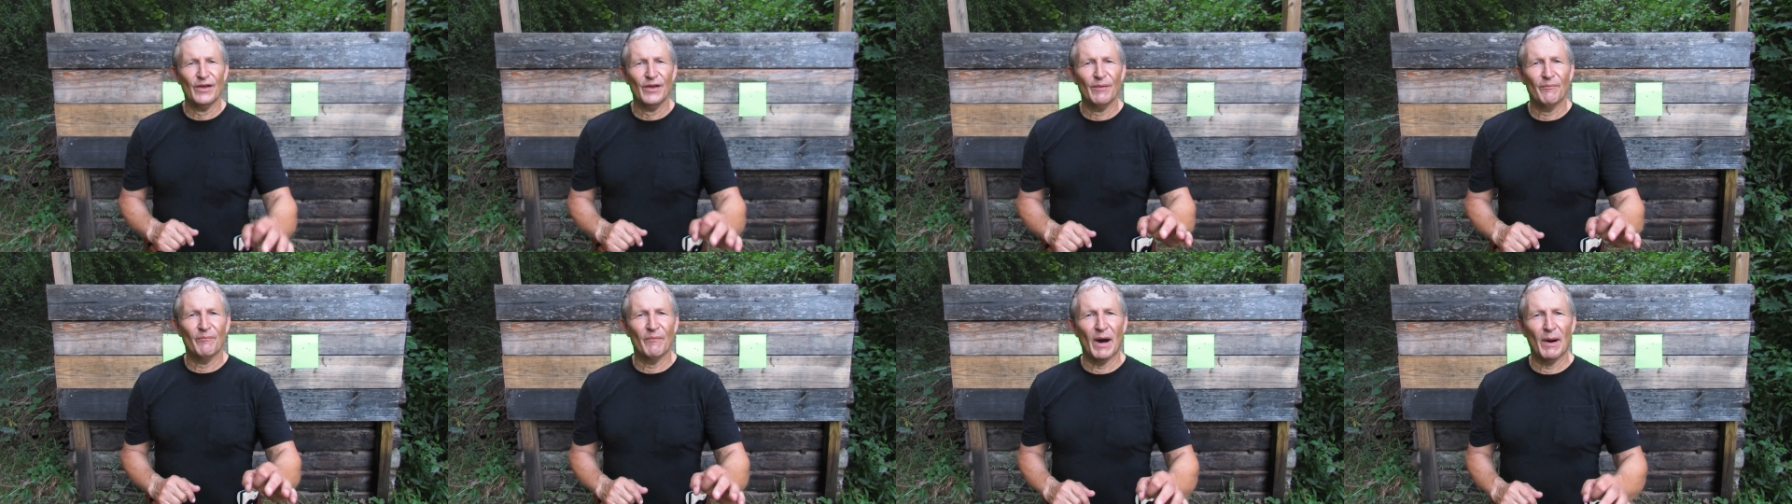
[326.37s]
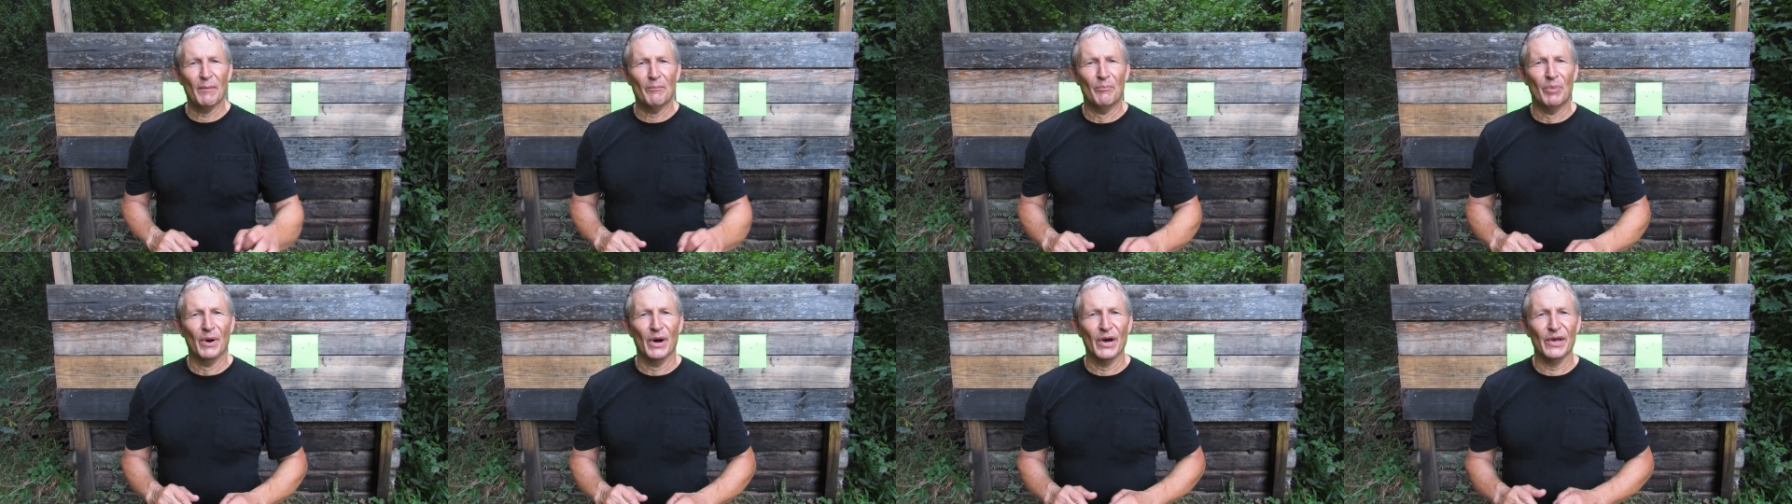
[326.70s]
My
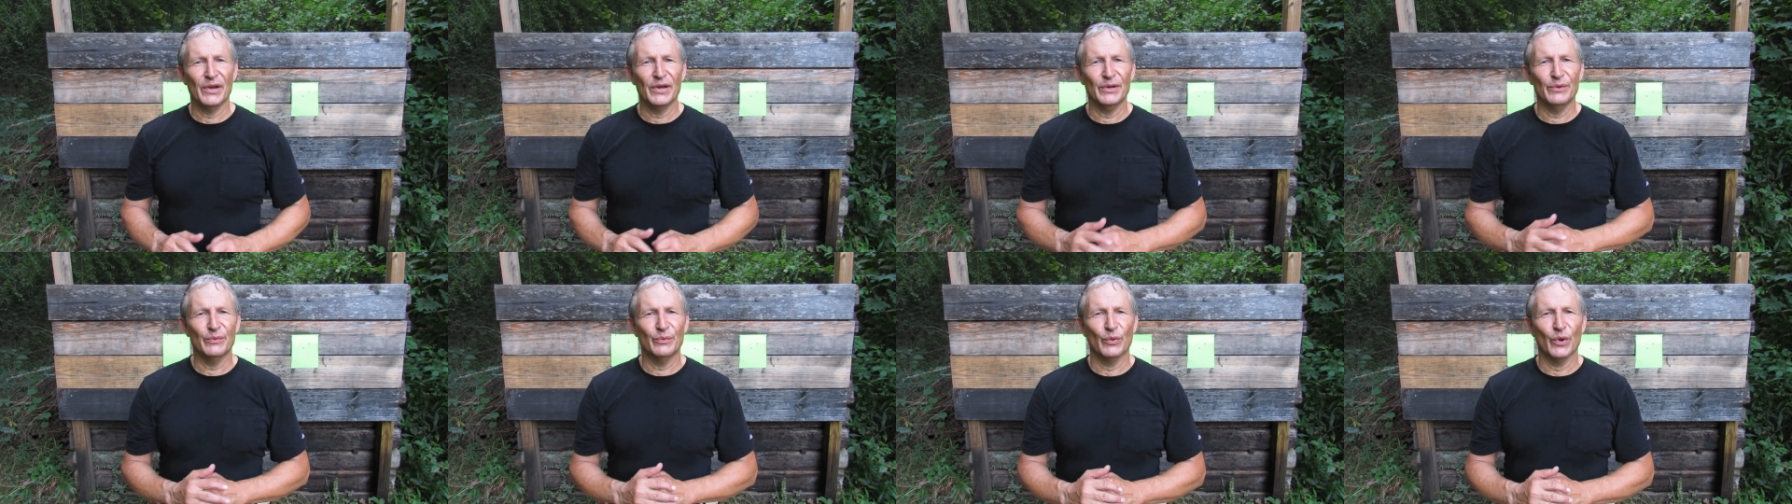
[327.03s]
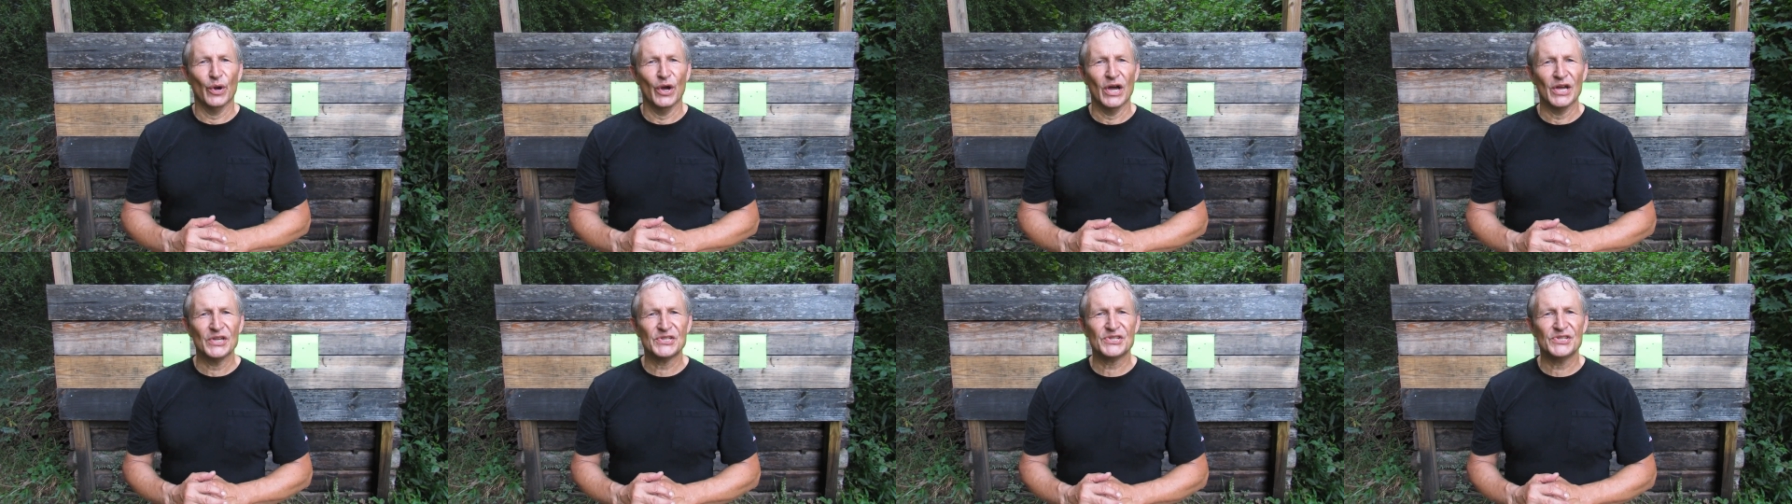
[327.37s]
buddy
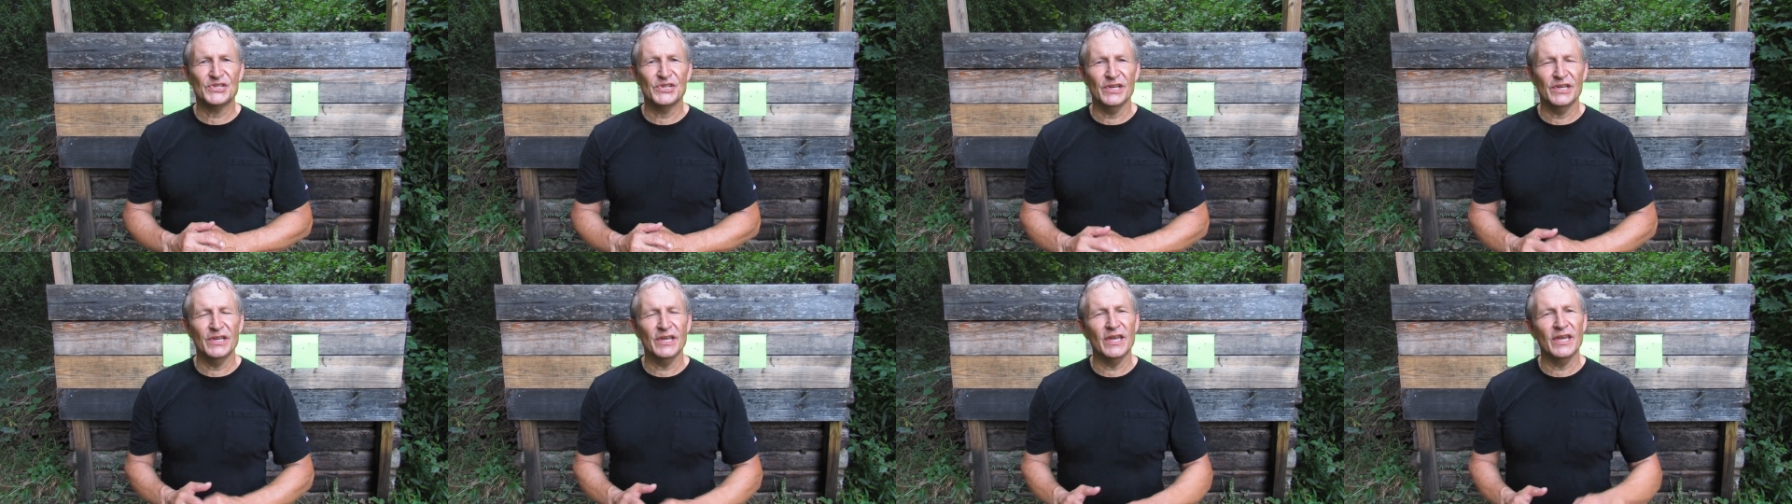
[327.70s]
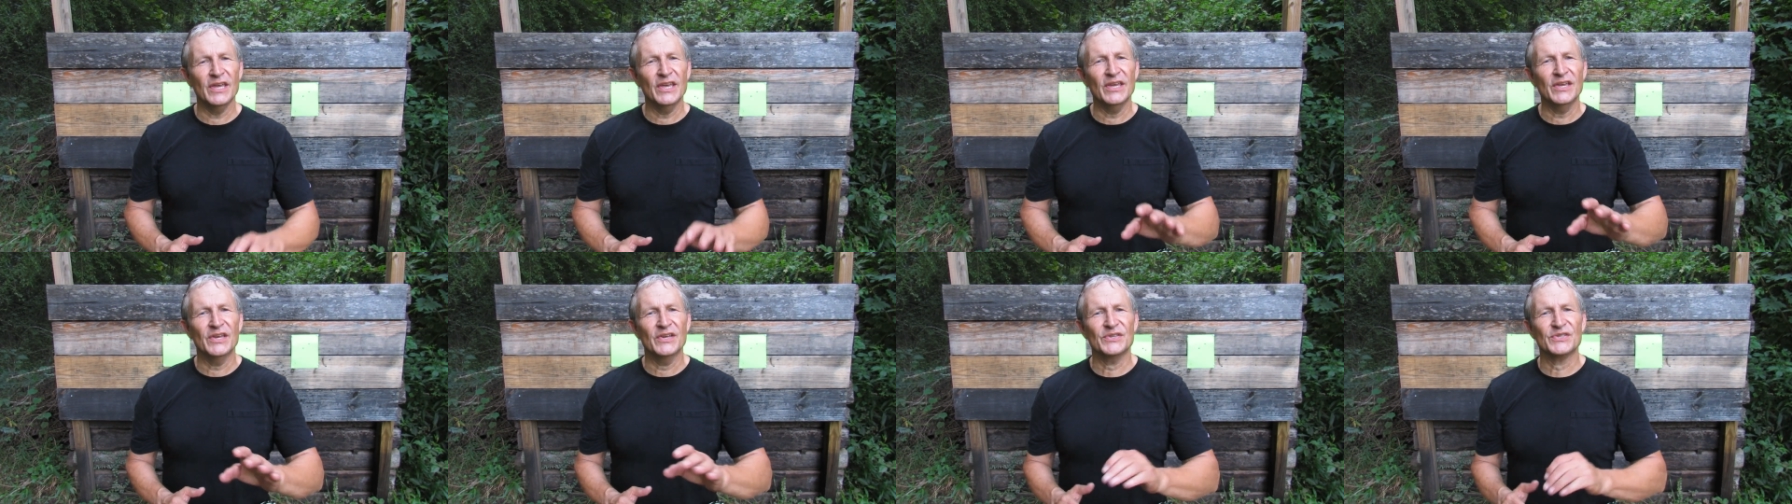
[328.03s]
Rusty,
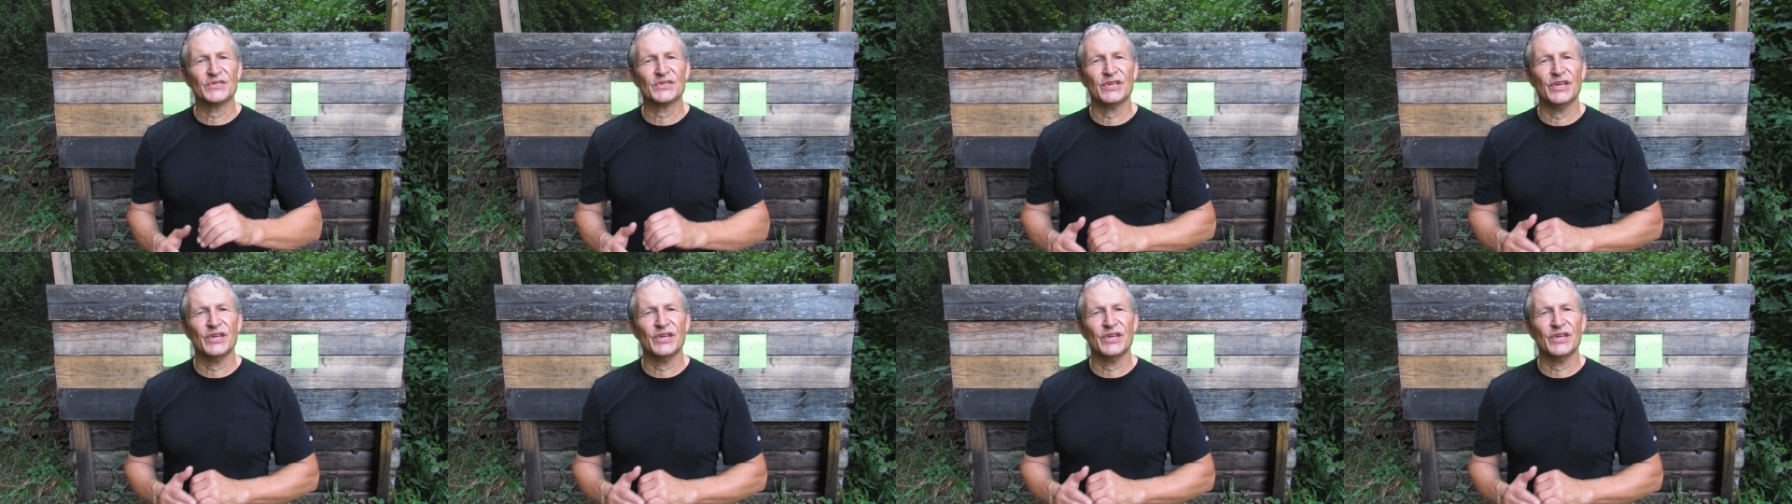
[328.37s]
he is